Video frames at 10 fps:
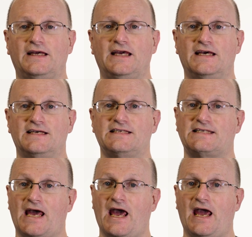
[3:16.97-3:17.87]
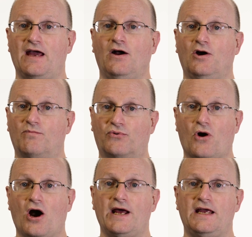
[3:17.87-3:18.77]
is a
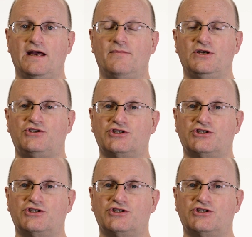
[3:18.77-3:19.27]
broad image